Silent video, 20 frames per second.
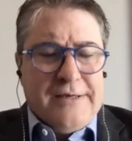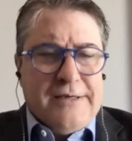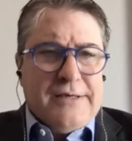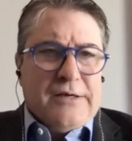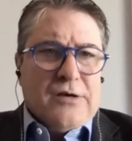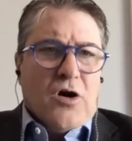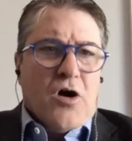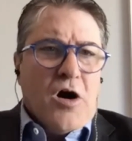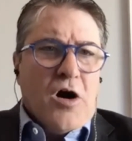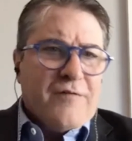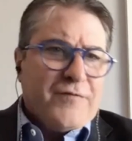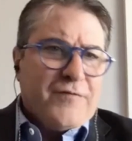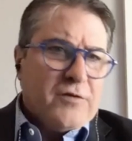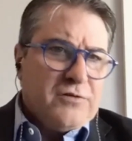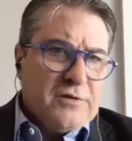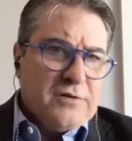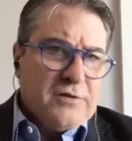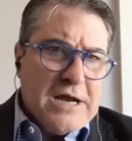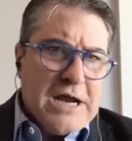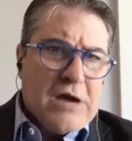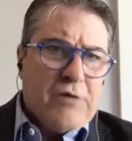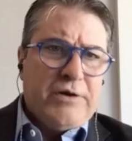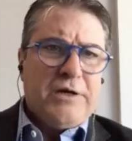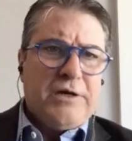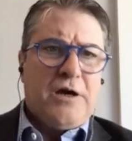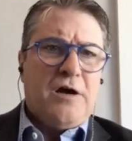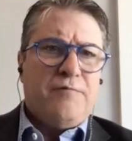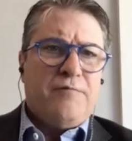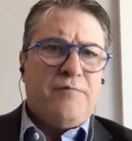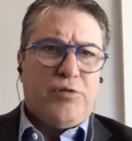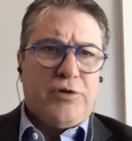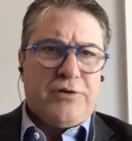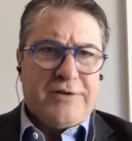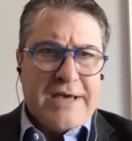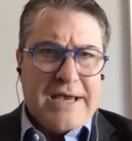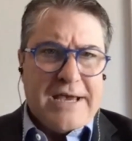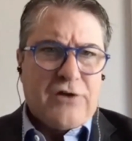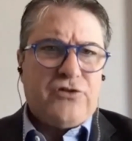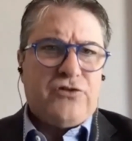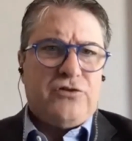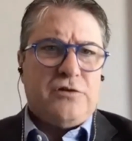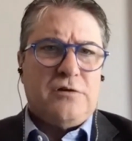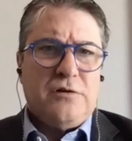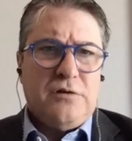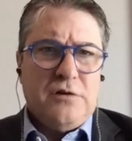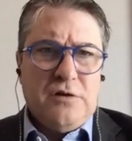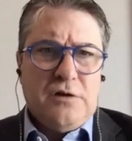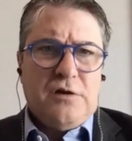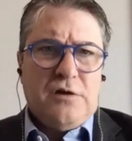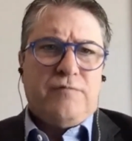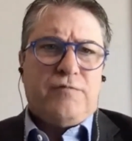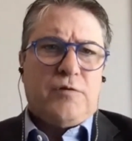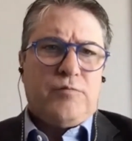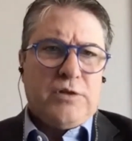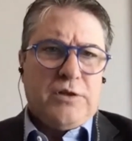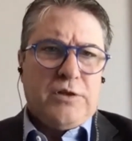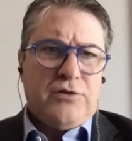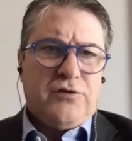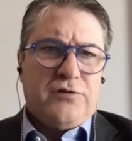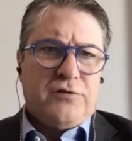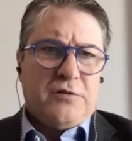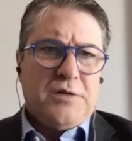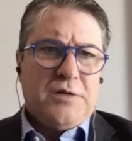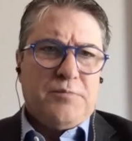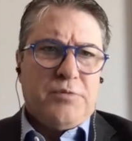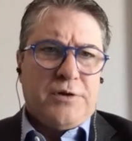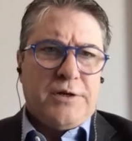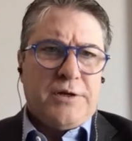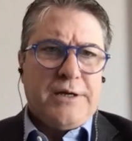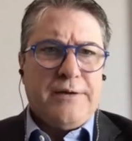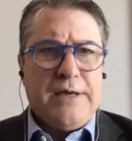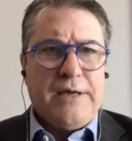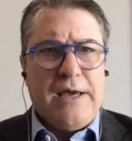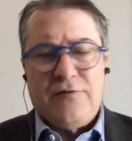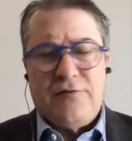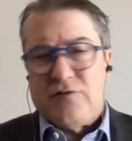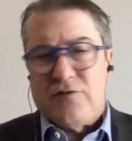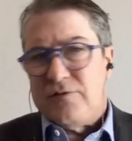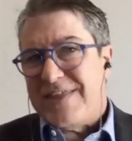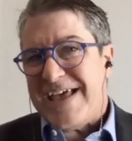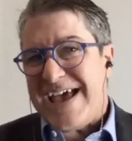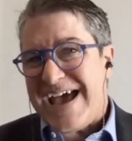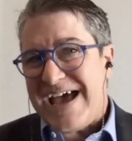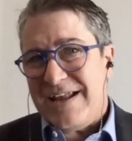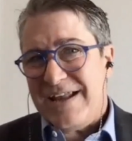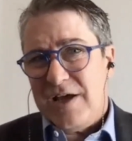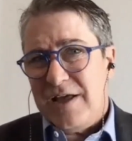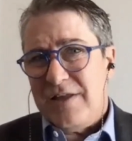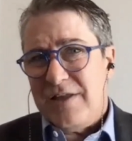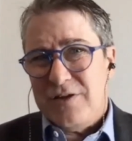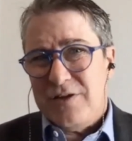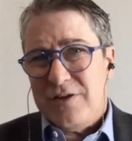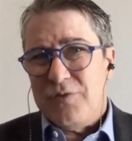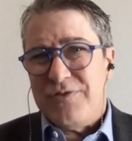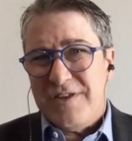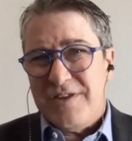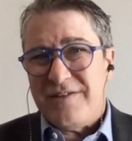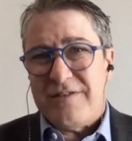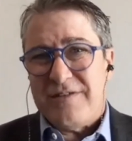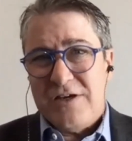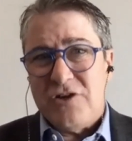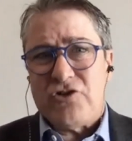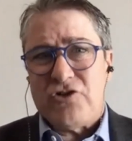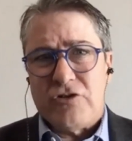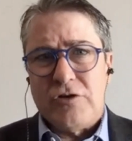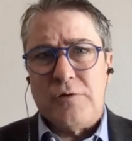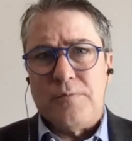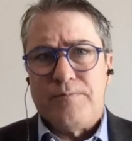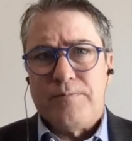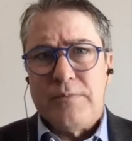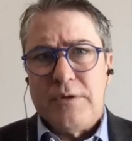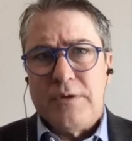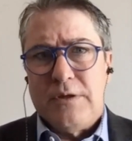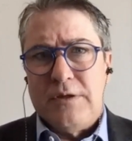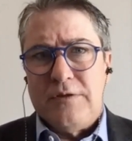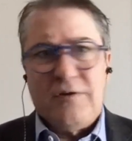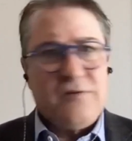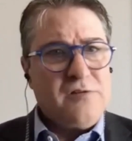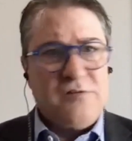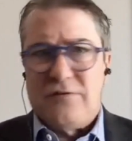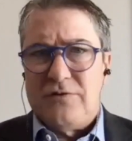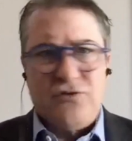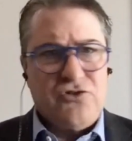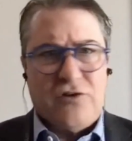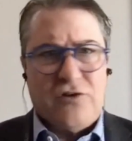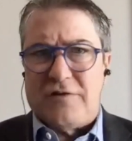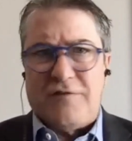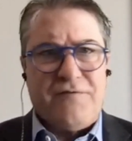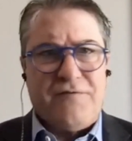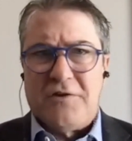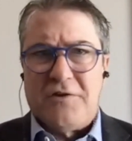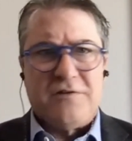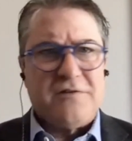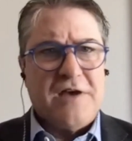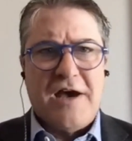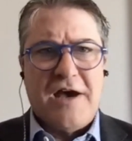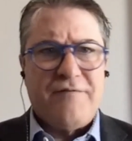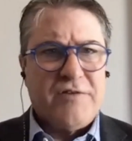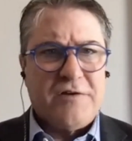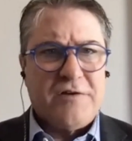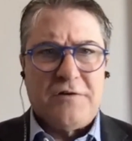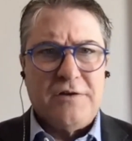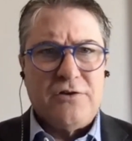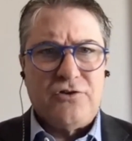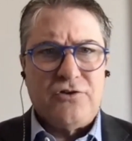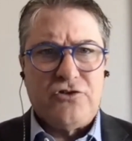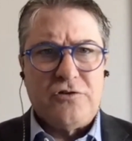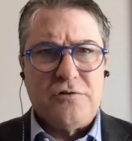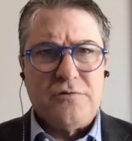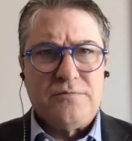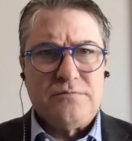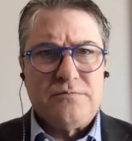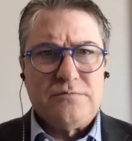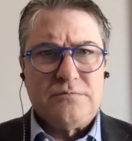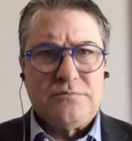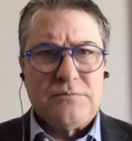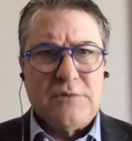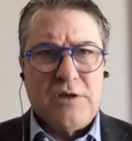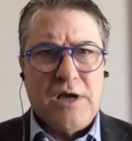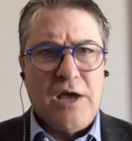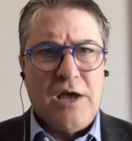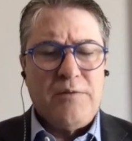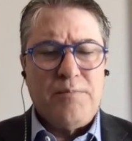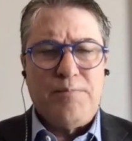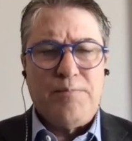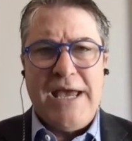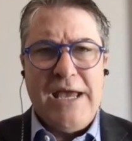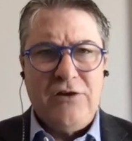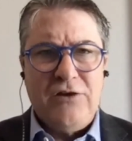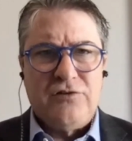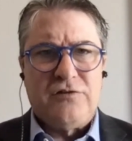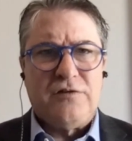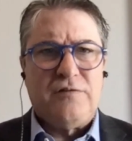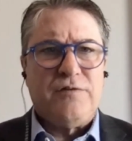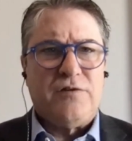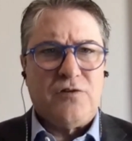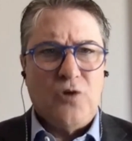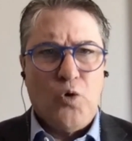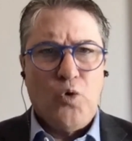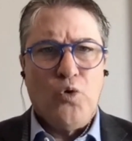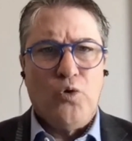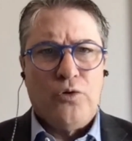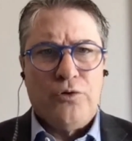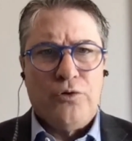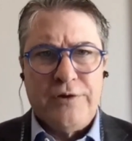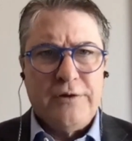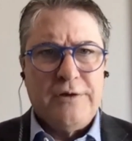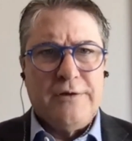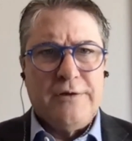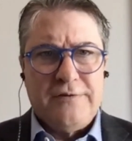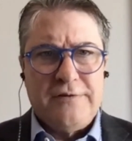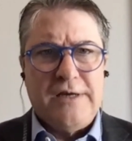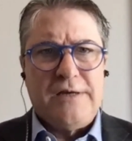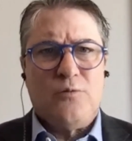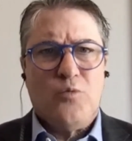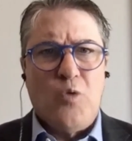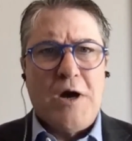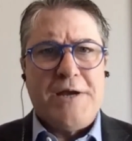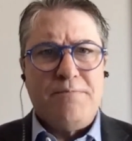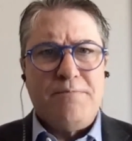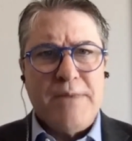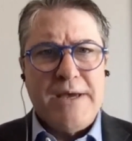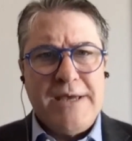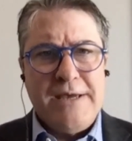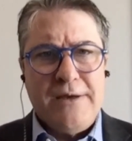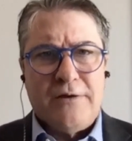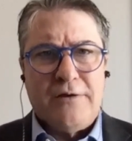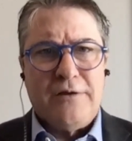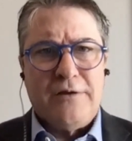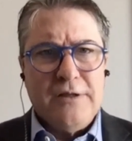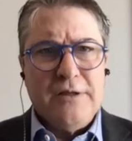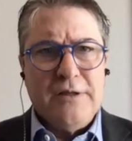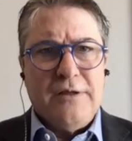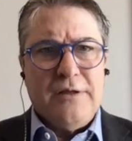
offers an area of protection for religious liberty. And so that, this issue, this isn't just a philosophical issue on the pages of this old dead white male.